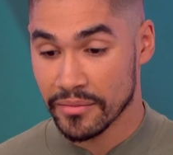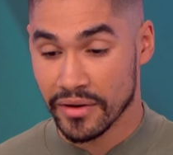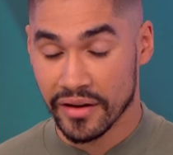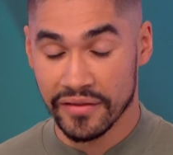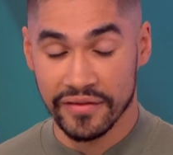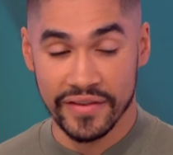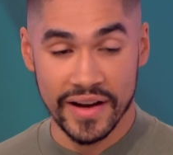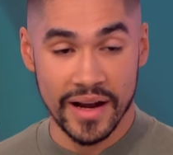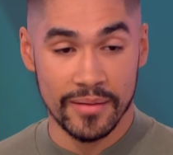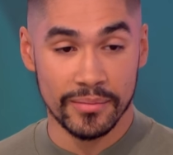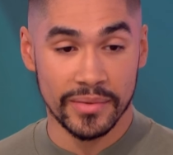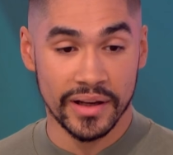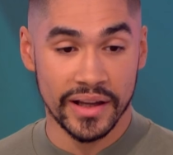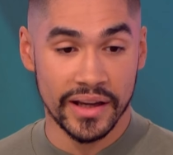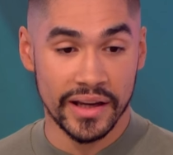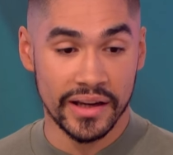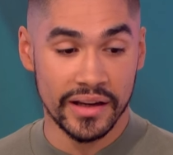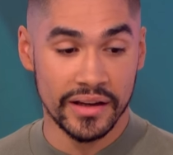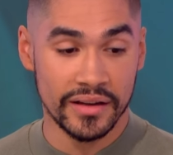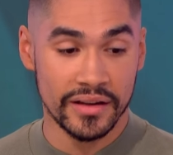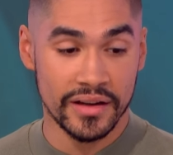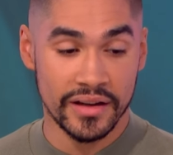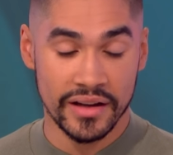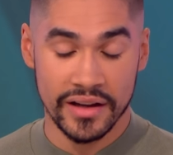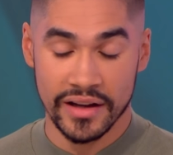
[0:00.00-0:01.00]
yeah. my
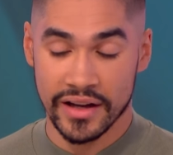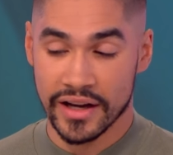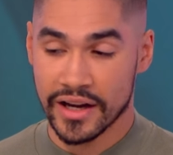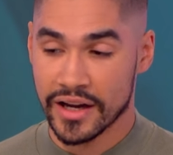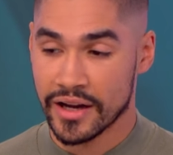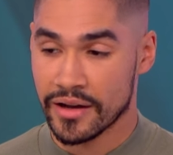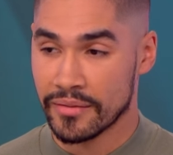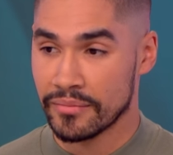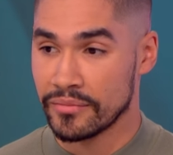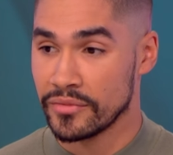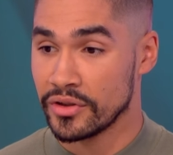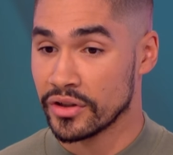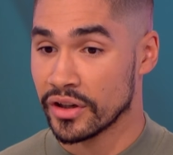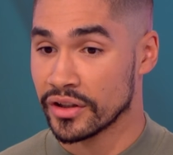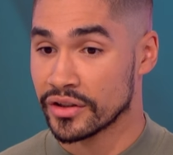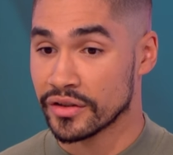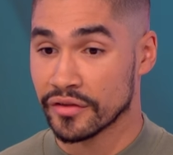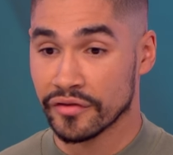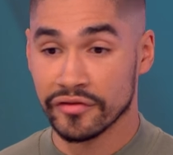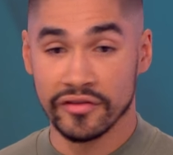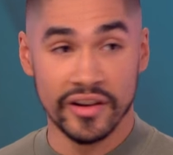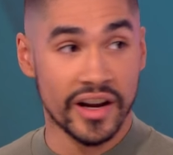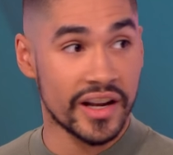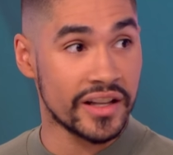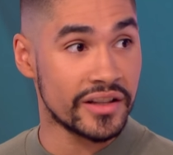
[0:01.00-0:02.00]
family, um, you know,
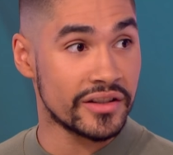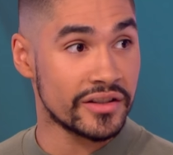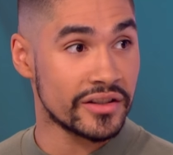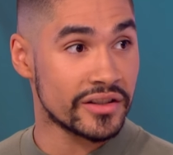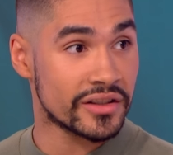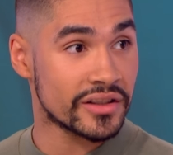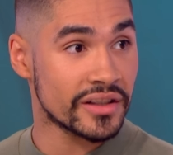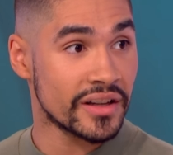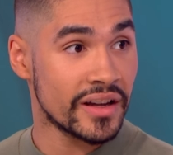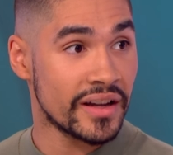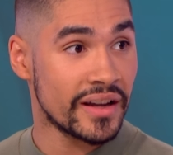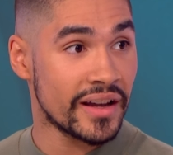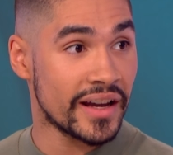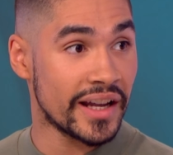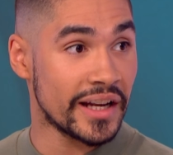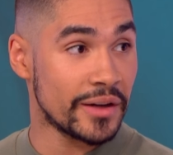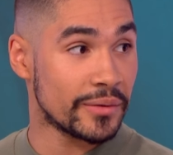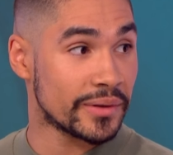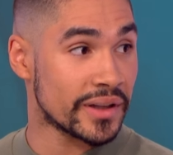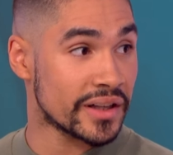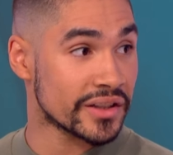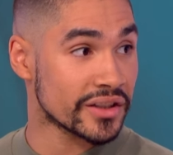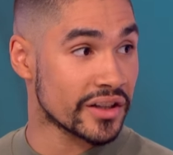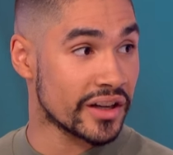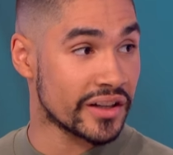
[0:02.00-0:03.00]
to friends,
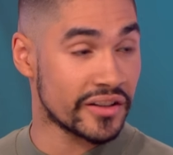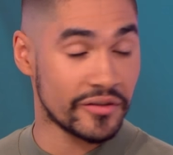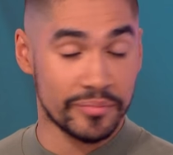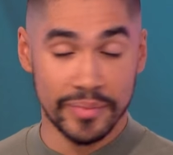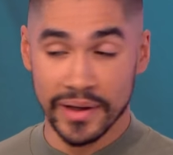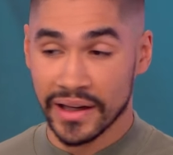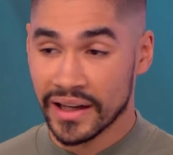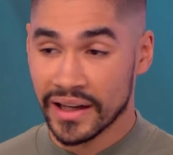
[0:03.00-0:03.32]
anyone that's kind of